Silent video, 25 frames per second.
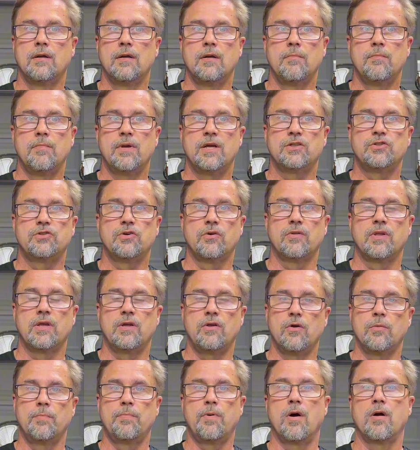make sure that
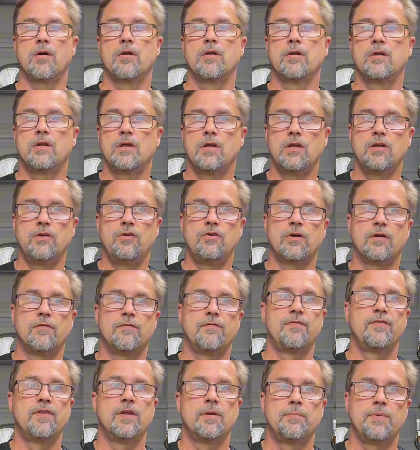your part, you can
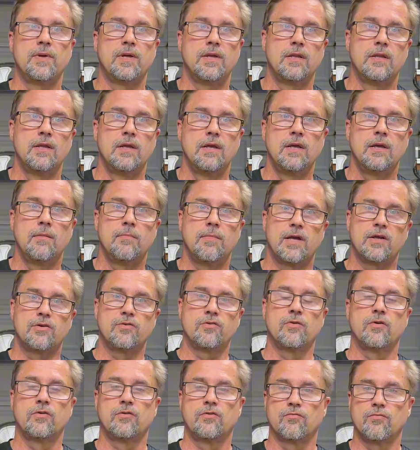flip it, make
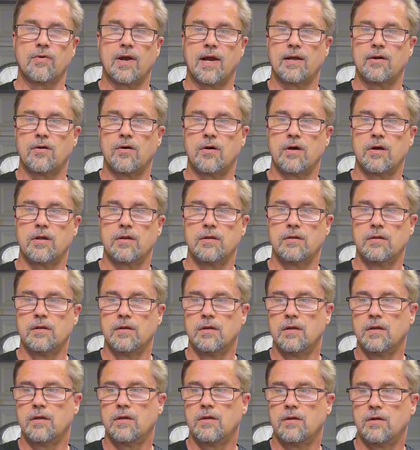sure it's right on.
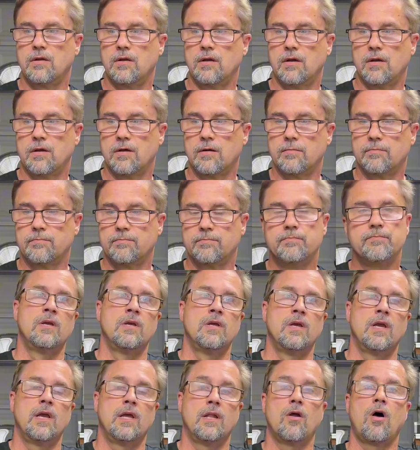
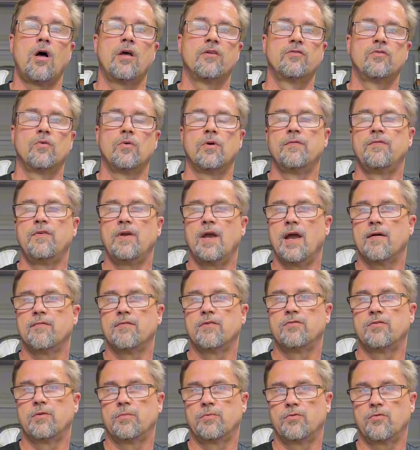And also, if you haven't
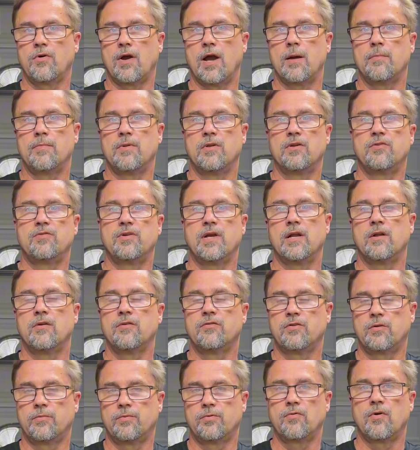subscribed to the channel,
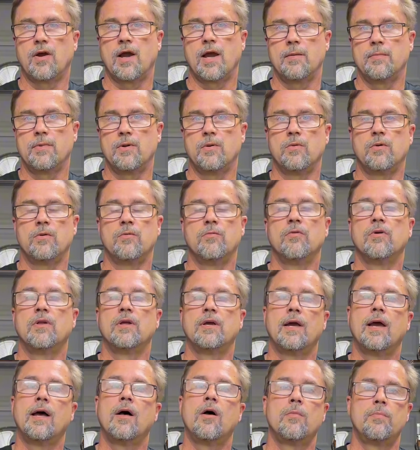subscribe. It would really
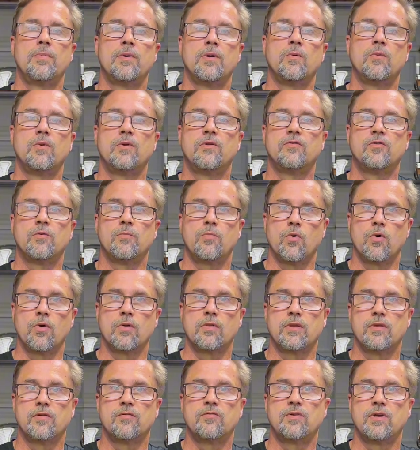help and it would support
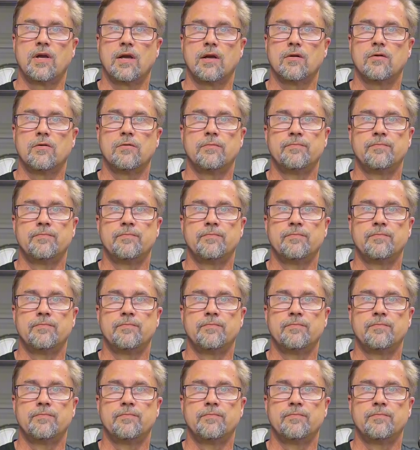this channel.